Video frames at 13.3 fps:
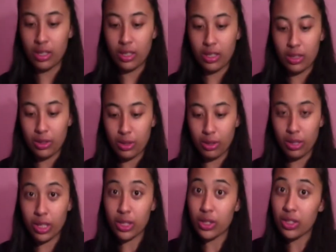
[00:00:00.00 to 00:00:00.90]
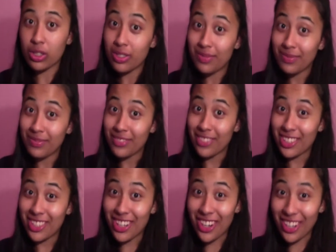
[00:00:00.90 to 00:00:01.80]
So let's just
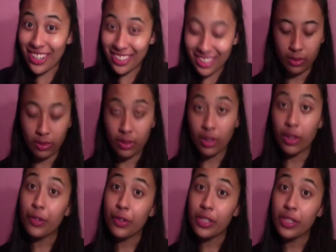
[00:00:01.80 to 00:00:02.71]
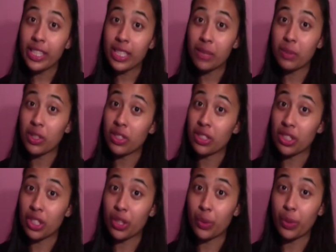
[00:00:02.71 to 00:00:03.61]
start. The first thing I'm gonna
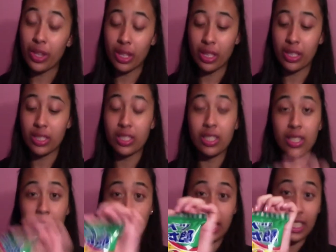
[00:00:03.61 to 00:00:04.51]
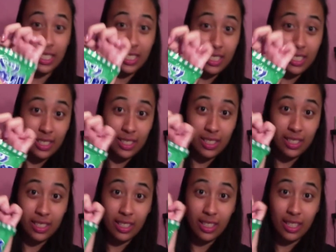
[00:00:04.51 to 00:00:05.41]
start with is these.
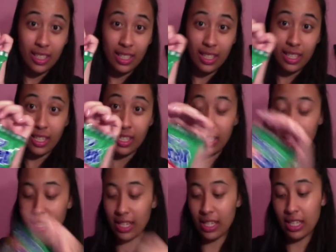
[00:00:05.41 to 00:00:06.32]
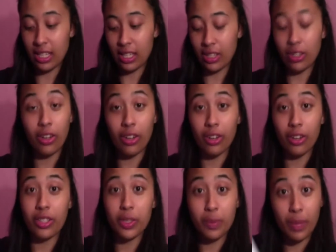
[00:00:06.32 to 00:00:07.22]
And on
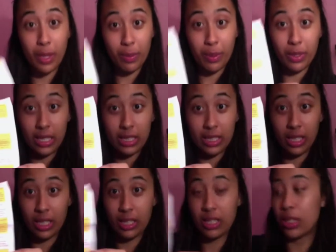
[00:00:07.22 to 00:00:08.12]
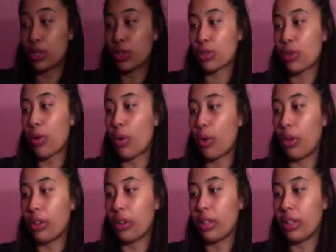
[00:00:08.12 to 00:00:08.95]
this paper it says it's called